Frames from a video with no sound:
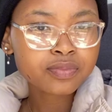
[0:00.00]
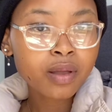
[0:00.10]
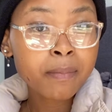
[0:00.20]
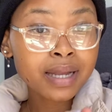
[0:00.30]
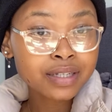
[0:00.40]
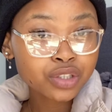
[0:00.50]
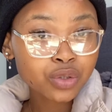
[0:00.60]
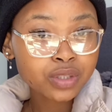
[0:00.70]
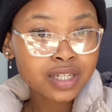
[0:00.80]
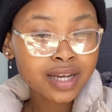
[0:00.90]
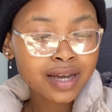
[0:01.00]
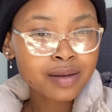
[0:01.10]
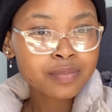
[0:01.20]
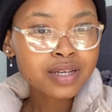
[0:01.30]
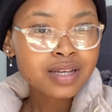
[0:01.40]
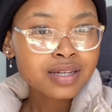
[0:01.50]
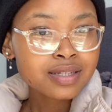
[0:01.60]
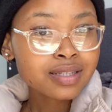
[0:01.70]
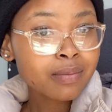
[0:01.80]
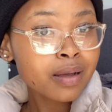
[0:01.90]
Bali shall become.
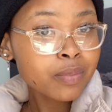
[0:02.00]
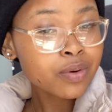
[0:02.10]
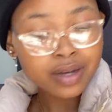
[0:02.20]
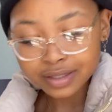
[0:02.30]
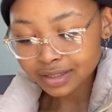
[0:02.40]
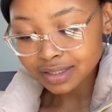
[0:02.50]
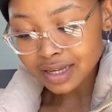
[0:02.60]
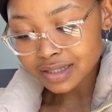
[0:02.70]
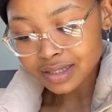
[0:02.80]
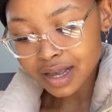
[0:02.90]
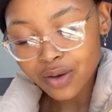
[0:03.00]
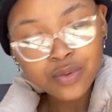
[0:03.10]
Sababu and that's how.